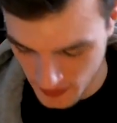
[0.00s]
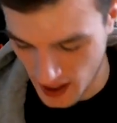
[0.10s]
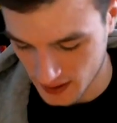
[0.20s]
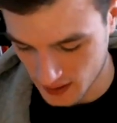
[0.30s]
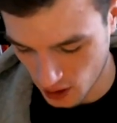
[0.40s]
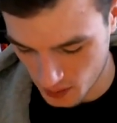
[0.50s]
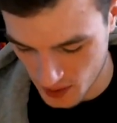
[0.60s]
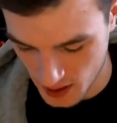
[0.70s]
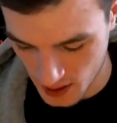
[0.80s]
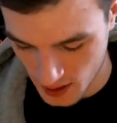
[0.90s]
that's gonna
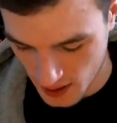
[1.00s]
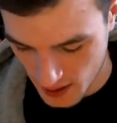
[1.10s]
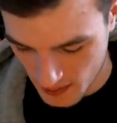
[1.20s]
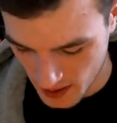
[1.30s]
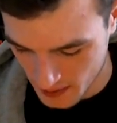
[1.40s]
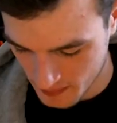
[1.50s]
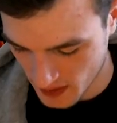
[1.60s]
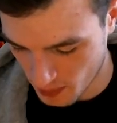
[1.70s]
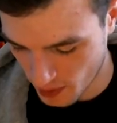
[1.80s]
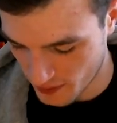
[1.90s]
be
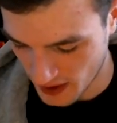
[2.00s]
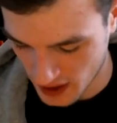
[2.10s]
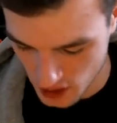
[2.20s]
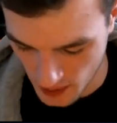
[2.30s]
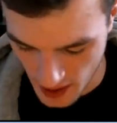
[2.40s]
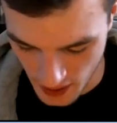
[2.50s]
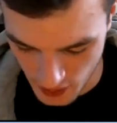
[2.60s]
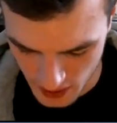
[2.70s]
the perfect try, and you